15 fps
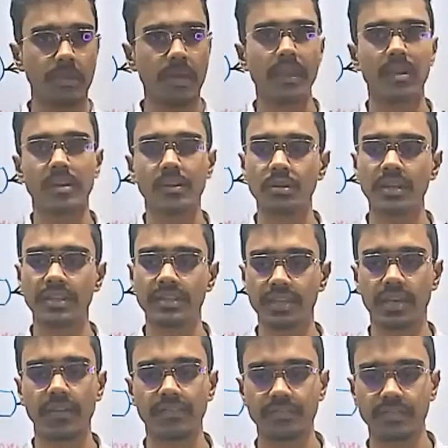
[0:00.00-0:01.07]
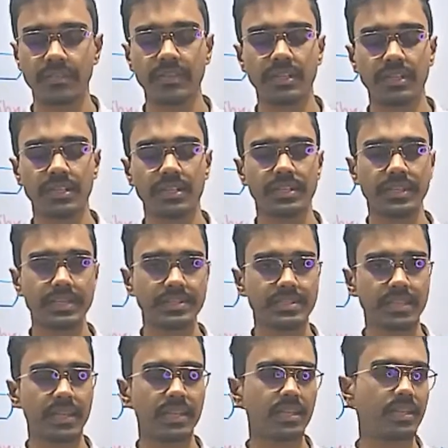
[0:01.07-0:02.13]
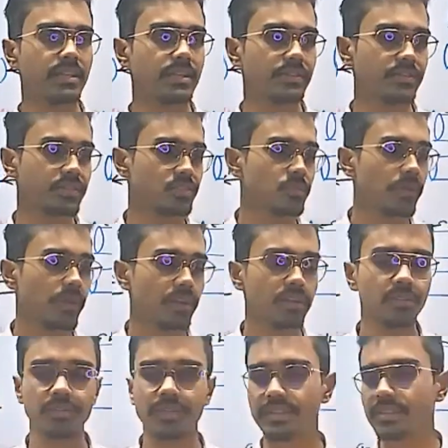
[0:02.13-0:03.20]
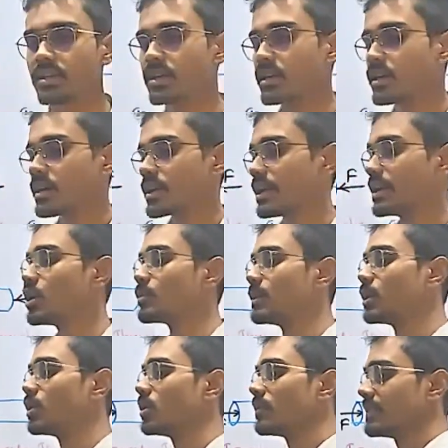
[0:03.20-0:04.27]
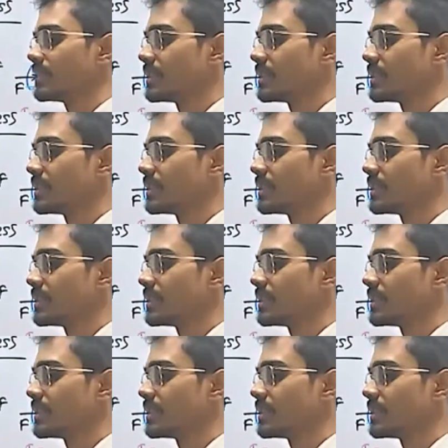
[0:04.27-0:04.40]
to length. The word tensile refers to parallel to length. Write down below with a red